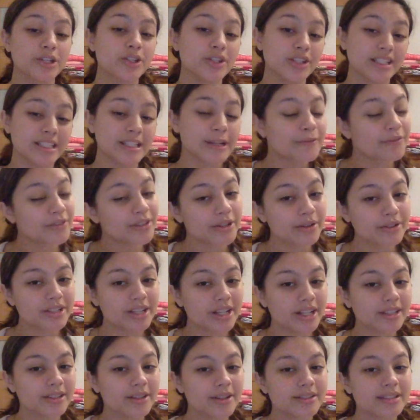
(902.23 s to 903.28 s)
sure to definitely go
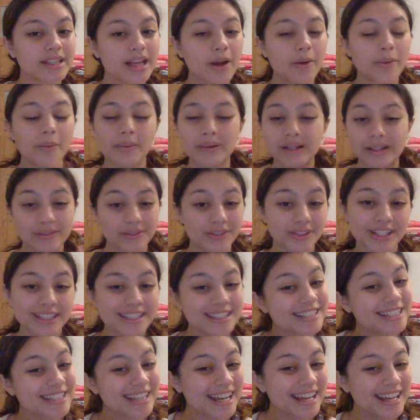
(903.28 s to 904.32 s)
check those out whenever you get
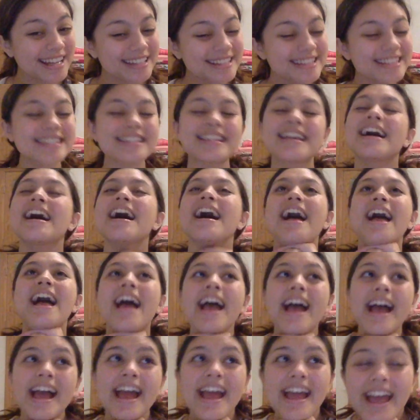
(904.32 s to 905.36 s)
the chance.
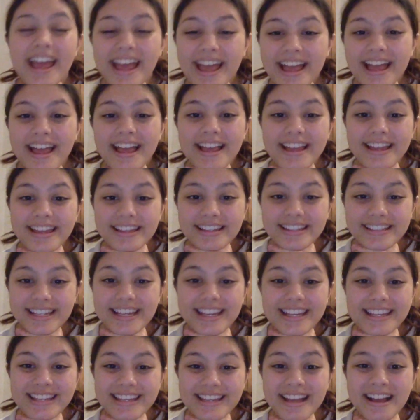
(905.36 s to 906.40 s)
And
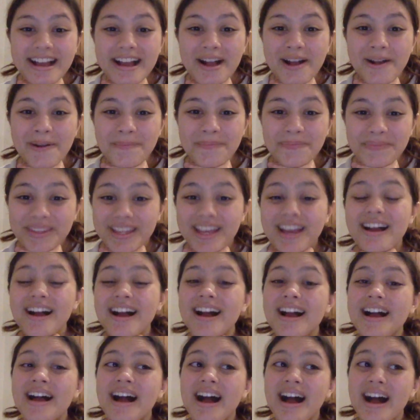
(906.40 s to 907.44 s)
yeah,
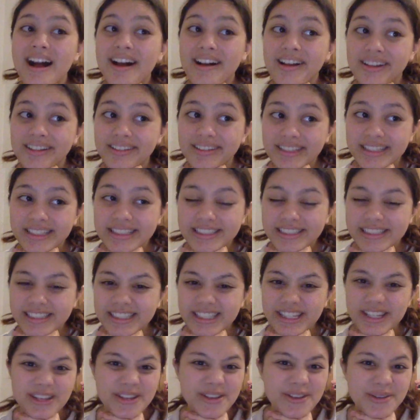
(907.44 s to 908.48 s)
I'll
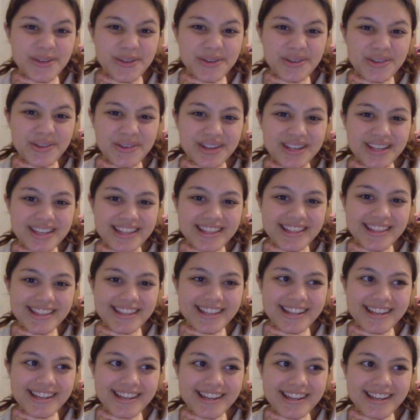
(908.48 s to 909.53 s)
see you in
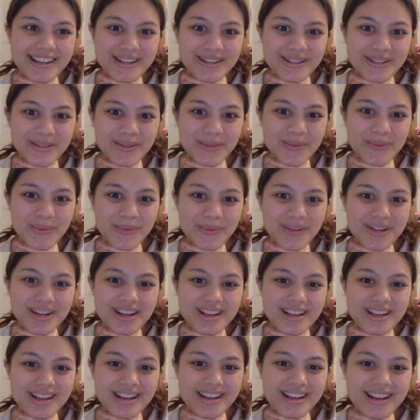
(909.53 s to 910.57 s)
the next
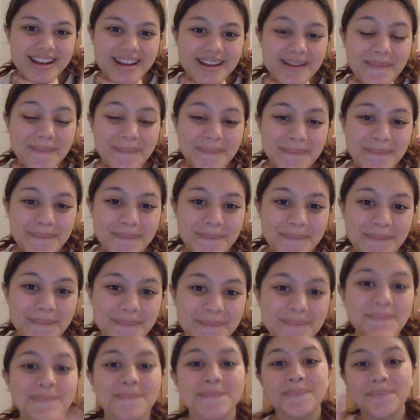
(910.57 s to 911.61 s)
one.
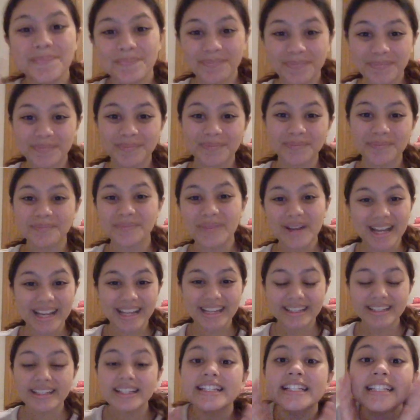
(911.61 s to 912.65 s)

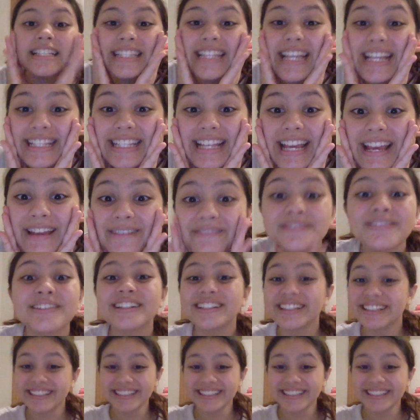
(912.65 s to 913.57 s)
Bye. Stay safe.